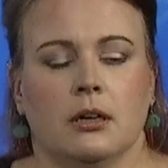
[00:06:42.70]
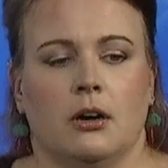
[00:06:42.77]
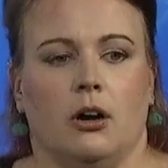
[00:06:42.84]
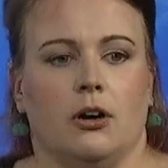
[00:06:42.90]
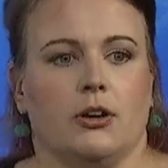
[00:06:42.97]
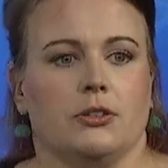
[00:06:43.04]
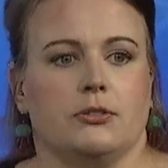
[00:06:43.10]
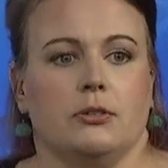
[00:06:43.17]

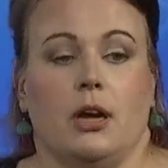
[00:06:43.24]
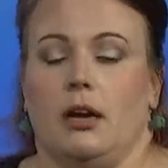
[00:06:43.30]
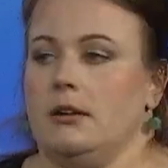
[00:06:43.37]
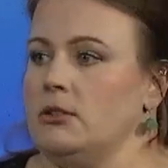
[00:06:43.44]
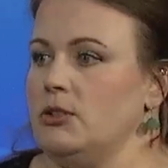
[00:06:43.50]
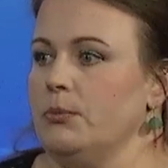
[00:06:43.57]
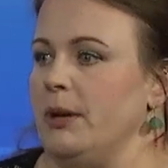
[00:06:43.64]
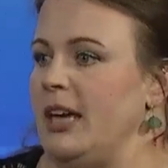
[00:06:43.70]
Or
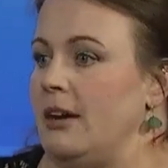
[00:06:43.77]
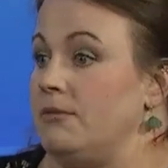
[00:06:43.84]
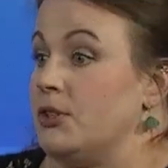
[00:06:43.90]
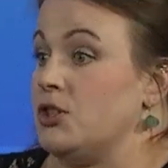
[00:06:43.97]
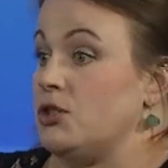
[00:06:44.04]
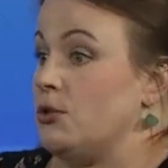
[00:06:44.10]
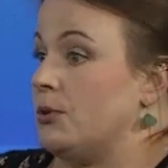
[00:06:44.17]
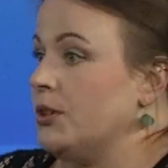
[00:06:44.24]
do we have a
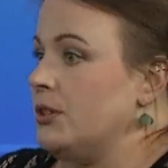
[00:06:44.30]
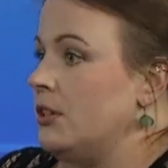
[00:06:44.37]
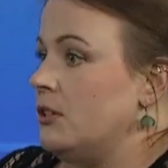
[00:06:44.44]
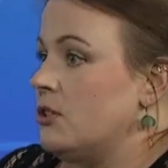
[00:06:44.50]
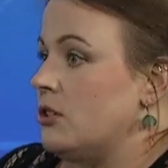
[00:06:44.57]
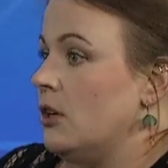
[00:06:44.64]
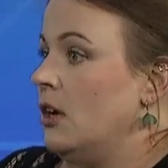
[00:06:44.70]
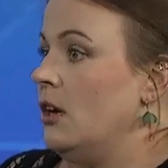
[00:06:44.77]

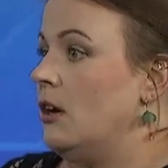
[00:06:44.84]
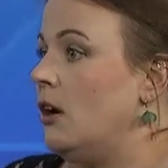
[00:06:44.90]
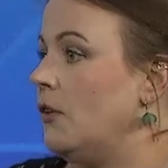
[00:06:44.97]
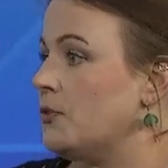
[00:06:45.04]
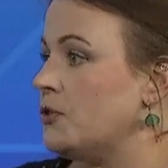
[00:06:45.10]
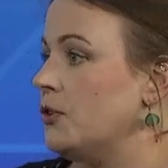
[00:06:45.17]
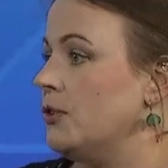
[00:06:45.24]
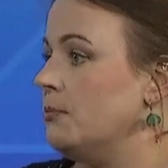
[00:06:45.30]
shortage
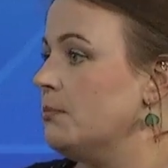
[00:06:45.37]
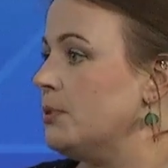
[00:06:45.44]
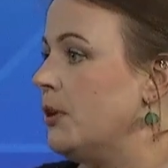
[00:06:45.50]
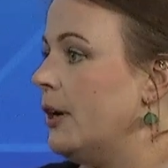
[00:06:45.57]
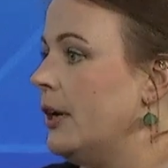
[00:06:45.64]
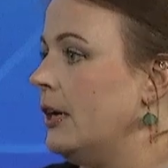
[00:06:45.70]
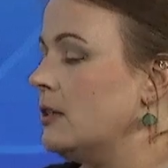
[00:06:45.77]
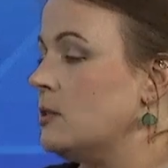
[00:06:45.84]
of certain
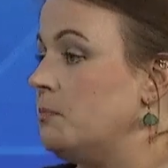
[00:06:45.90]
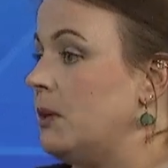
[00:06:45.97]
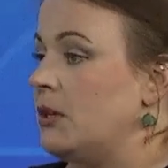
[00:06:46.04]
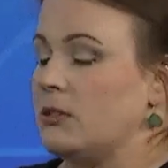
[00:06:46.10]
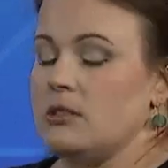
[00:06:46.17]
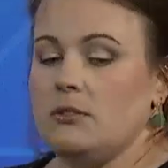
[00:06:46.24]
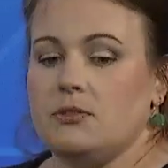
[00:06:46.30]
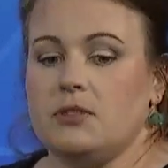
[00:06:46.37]
products
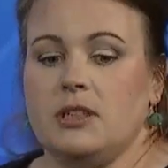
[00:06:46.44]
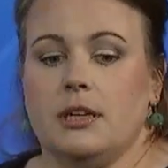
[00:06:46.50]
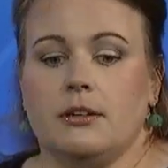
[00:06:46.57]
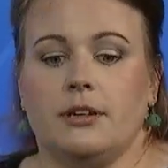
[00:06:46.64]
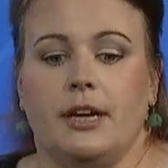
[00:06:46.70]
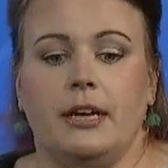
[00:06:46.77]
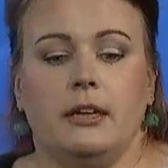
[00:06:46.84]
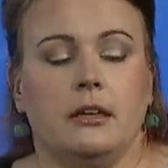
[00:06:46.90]
because of
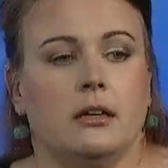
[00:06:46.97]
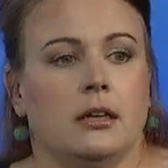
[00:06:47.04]
CRA?